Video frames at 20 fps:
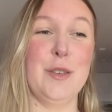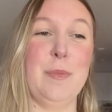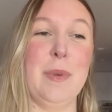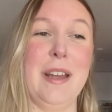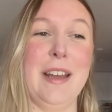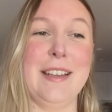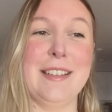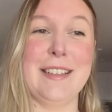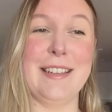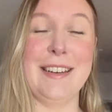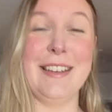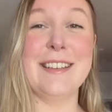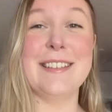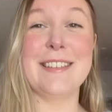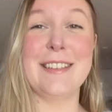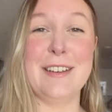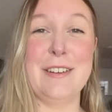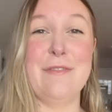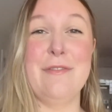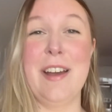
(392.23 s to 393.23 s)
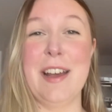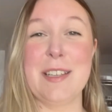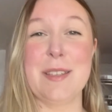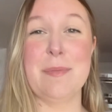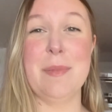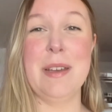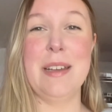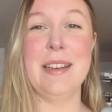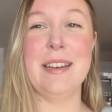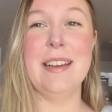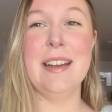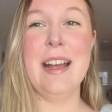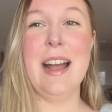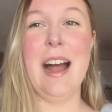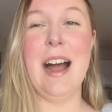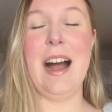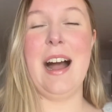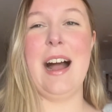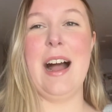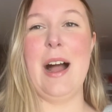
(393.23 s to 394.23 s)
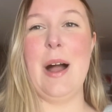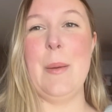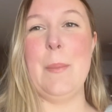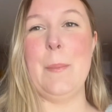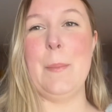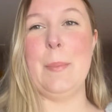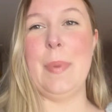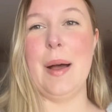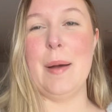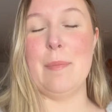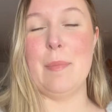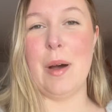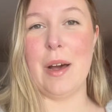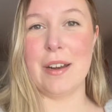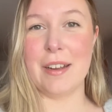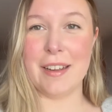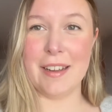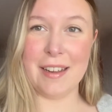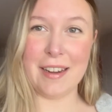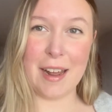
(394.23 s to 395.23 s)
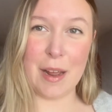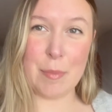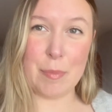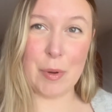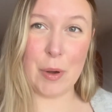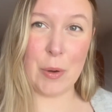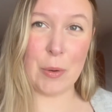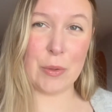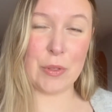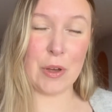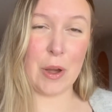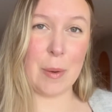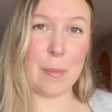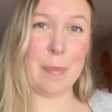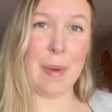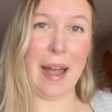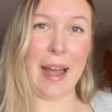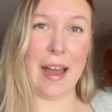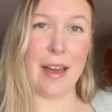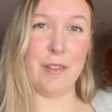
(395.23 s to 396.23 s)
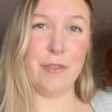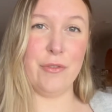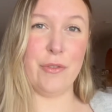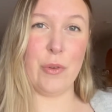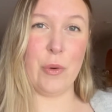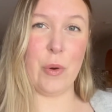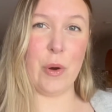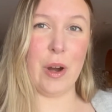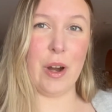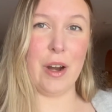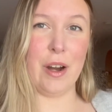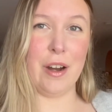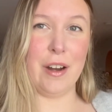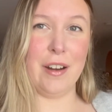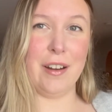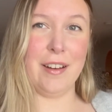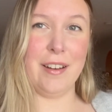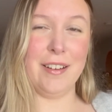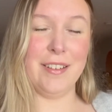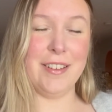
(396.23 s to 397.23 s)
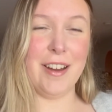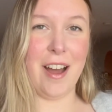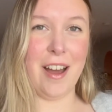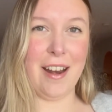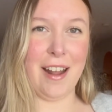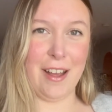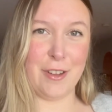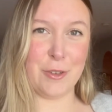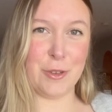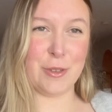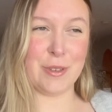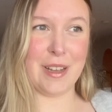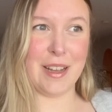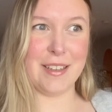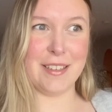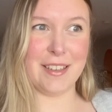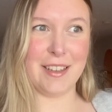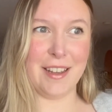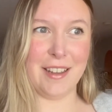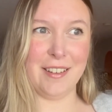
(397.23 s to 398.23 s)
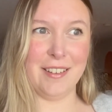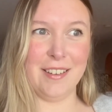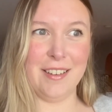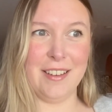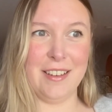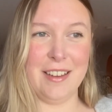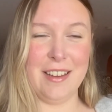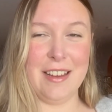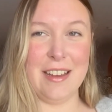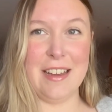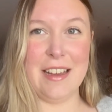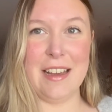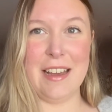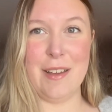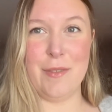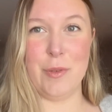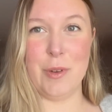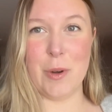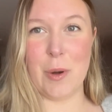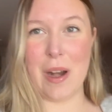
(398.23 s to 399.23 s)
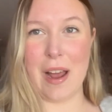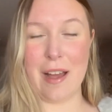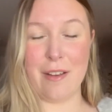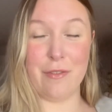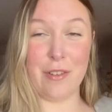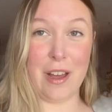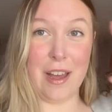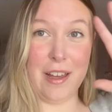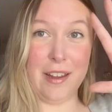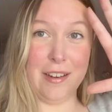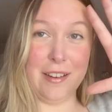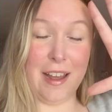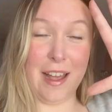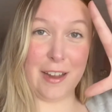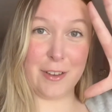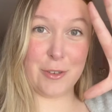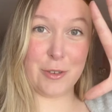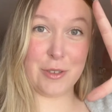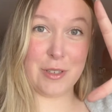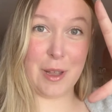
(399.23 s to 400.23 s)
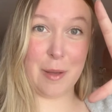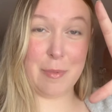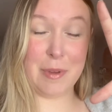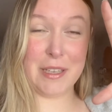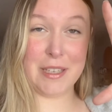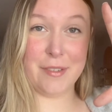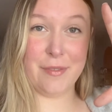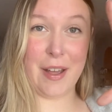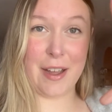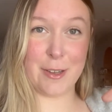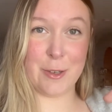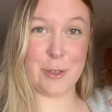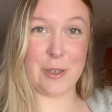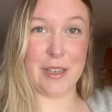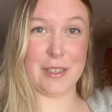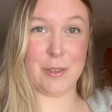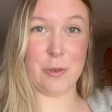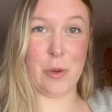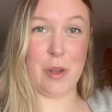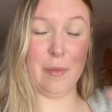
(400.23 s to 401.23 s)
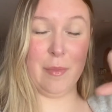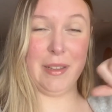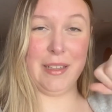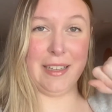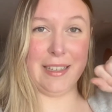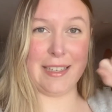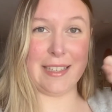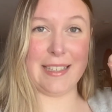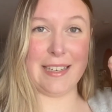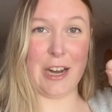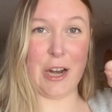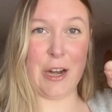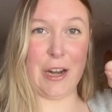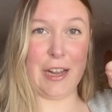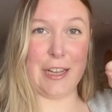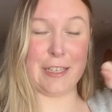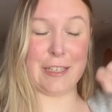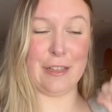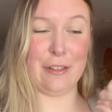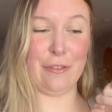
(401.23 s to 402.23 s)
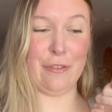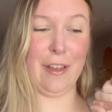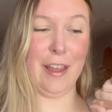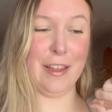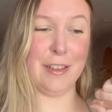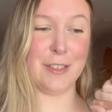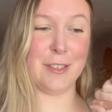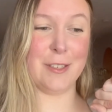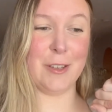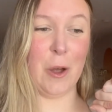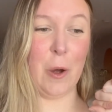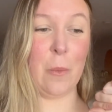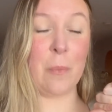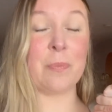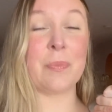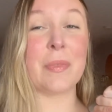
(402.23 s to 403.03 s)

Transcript: because it is an investment, but Monica and I both are bad for not exercising if we don't have a piece of exercise equipment like staring us in the face. So